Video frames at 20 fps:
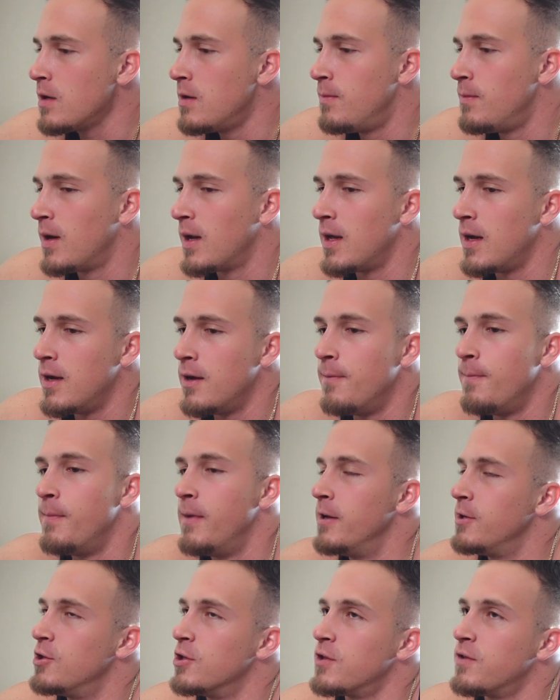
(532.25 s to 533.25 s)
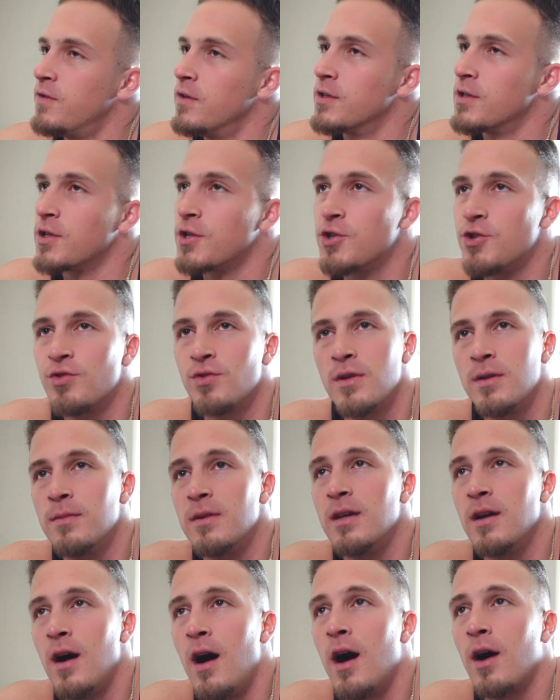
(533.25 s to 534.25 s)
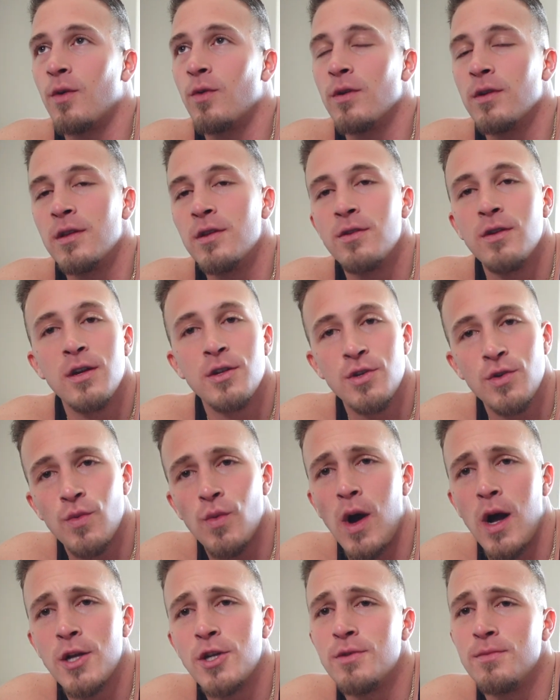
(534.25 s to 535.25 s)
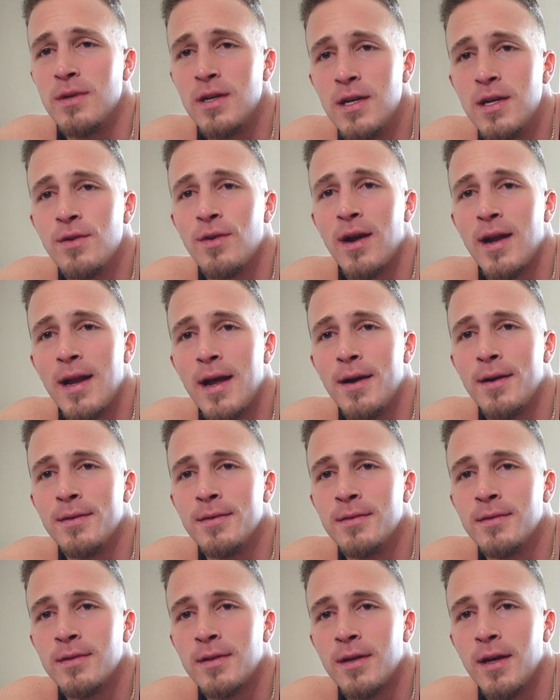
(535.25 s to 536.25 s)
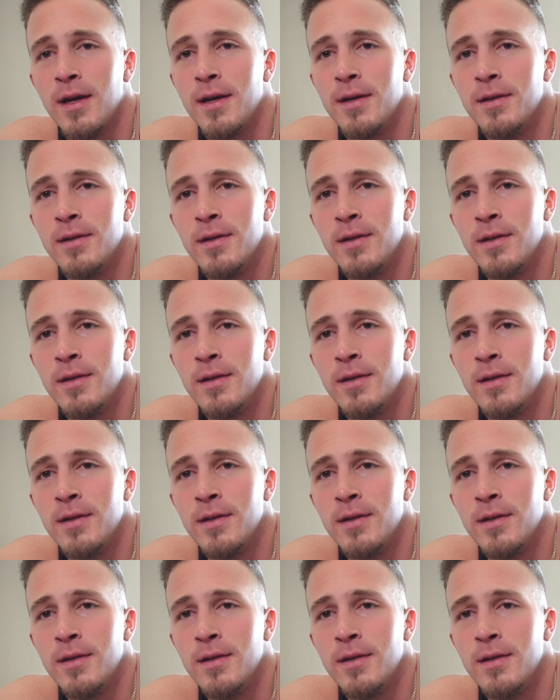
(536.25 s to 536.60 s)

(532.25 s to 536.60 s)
but it just feels extremely awkward that you guys are watching me eat right now, okay?